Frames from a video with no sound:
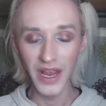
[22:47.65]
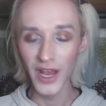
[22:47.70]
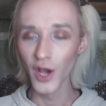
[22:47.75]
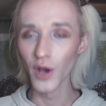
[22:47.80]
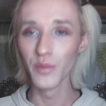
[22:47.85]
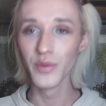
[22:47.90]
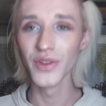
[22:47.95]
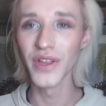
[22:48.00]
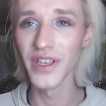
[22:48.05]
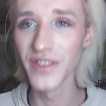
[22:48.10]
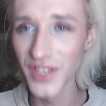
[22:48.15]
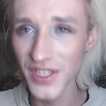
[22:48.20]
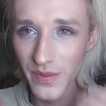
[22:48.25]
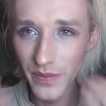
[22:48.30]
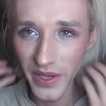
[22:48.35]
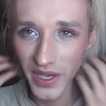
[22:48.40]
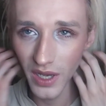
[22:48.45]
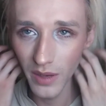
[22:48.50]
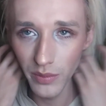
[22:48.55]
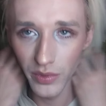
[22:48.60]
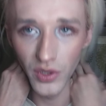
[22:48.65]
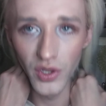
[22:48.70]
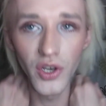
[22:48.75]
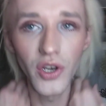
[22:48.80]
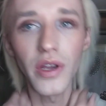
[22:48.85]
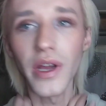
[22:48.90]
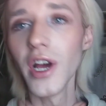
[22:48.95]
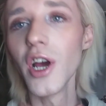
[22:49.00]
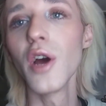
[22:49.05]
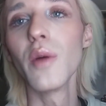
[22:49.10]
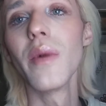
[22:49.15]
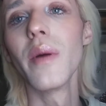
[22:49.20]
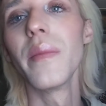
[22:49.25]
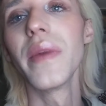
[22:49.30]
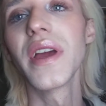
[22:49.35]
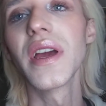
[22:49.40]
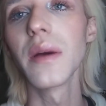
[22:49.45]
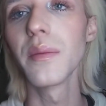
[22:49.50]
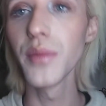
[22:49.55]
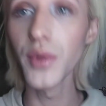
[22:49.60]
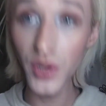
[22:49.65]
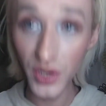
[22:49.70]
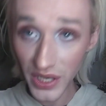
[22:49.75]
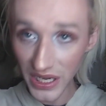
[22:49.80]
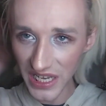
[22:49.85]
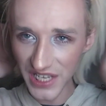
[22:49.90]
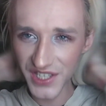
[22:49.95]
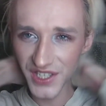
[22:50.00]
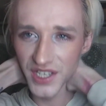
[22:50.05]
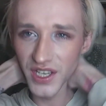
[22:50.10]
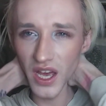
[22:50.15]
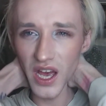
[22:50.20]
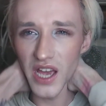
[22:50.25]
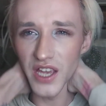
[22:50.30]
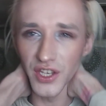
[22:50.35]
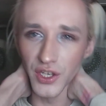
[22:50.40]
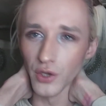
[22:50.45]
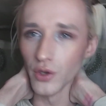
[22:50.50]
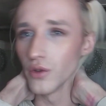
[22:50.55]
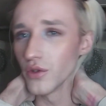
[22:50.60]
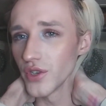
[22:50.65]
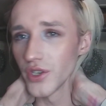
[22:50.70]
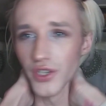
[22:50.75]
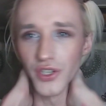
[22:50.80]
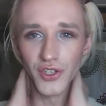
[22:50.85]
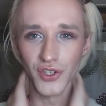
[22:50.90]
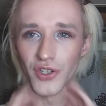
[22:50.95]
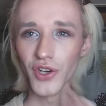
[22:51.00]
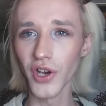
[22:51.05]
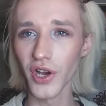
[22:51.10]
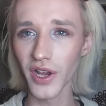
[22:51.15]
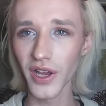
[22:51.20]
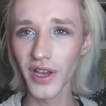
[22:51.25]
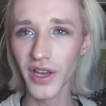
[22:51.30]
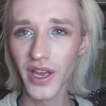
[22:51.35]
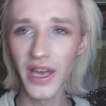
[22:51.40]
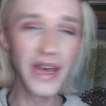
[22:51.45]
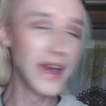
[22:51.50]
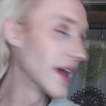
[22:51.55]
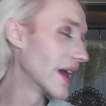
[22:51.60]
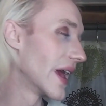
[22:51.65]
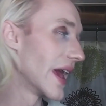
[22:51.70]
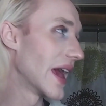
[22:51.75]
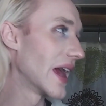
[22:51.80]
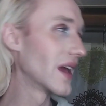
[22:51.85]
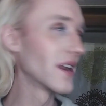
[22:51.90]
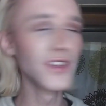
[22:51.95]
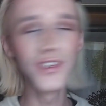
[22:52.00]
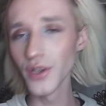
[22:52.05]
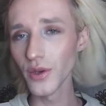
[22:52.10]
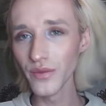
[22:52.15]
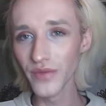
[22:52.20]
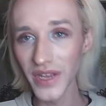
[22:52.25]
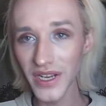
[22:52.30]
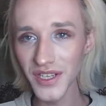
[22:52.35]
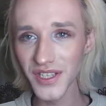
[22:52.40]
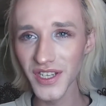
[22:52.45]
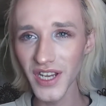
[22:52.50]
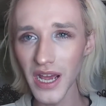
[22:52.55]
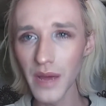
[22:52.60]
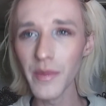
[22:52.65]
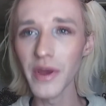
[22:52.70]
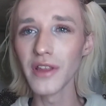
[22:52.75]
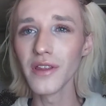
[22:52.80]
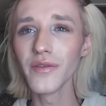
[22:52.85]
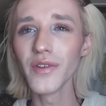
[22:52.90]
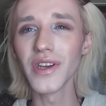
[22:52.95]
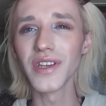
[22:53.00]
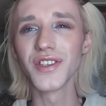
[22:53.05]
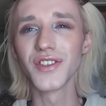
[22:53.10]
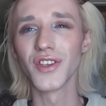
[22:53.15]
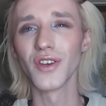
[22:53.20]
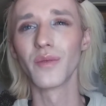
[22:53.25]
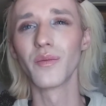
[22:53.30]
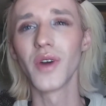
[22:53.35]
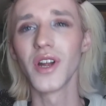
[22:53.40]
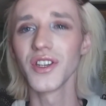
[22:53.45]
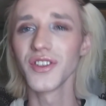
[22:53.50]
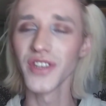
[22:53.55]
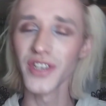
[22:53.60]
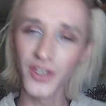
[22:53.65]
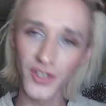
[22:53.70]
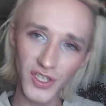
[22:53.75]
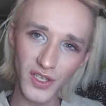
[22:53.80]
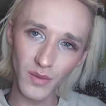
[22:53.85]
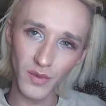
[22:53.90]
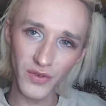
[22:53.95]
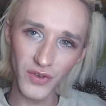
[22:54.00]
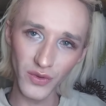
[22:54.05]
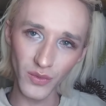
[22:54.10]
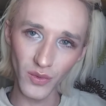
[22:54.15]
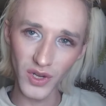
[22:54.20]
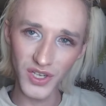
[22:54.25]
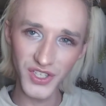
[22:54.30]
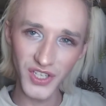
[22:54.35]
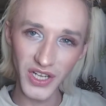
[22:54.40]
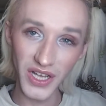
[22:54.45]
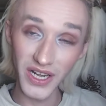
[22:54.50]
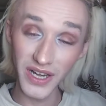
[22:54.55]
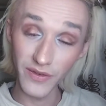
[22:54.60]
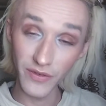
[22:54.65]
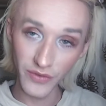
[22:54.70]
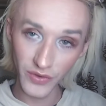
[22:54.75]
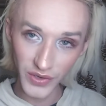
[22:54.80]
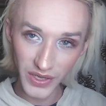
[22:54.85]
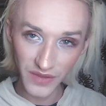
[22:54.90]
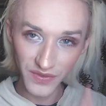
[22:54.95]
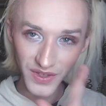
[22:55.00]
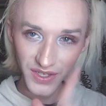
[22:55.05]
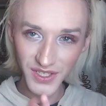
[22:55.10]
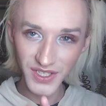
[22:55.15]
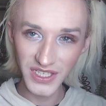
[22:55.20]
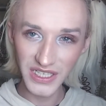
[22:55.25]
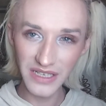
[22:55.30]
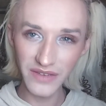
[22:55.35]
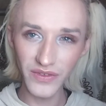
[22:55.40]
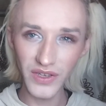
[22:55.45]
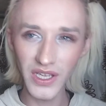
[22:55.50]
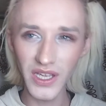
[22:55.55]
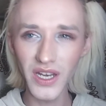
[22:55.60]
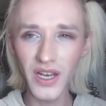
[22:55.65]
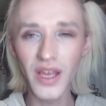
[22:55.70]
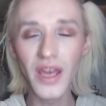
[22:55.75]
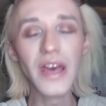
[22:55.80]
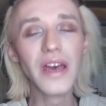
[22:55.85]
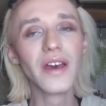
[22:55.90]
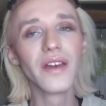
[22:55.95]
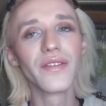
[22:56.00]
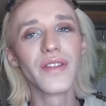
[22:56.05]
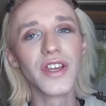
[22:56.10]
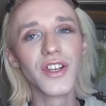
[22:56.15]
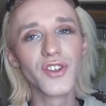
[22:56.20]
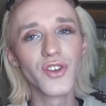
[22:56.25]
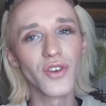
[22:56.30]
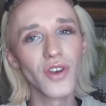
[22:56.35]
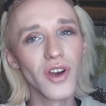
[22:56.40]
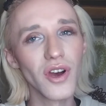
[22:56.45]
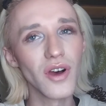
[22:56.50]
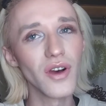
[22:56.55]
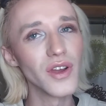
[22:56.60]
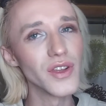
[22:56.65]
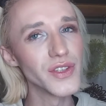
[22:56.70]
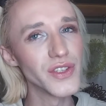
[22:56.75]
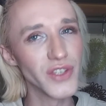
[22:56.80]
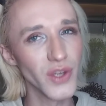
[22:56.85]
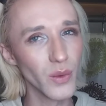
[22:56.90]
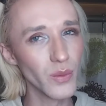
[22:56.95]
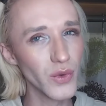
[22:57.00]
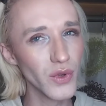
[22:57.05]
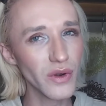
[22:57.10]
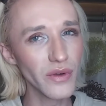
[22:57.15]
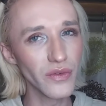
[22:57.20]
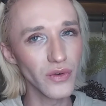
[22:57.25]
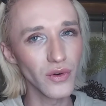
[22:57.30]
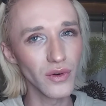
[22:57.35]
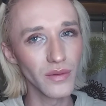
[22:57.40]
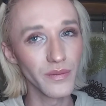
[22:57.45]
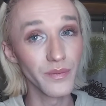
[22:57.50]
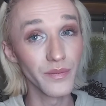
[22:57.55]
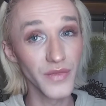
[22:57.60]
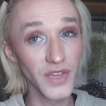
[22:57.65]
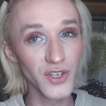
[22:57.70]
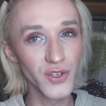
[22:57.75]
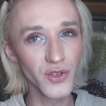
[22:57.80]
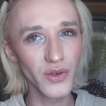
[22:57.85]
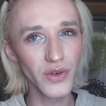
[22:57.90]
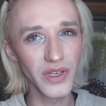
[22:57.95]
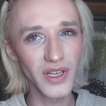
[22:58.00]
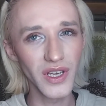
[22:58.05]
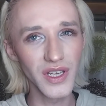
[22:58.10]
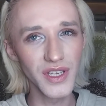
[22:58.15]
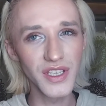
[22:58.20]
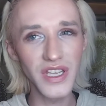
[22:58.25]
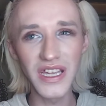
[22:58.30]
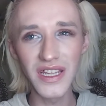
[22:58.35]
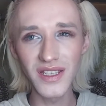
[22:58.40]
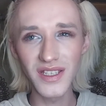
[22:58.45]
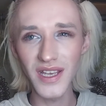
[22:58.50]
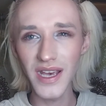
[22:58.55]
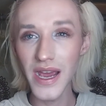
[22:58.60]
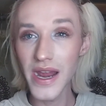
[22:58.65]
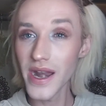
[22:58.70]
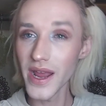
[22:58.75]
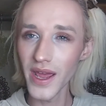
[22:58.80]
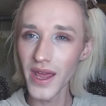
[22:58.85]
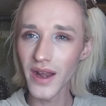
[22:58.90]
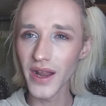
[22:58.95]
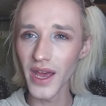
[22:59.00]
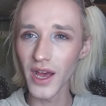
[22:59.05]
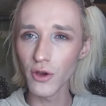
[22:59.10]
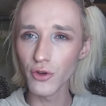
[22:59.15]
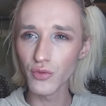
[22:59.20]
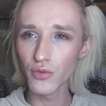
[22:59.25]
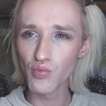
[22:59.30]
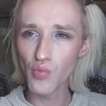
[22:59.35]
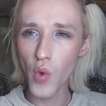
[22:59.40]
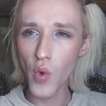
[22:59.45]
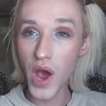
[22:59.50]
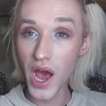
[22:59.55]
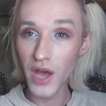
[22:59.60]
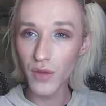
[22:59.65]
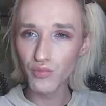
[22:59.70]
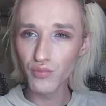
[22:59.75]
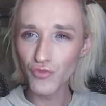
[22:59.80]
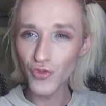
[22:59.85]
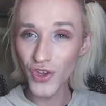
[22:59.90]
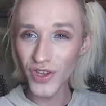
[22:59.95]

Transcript: hope you like this makeup look. I hope my makeup look has got you shook, and until next time, I love you guys so much. Thank you so much for watching, and never forget that Steven thinks you're all so beautiful. He truly does, inside and out. Mwah.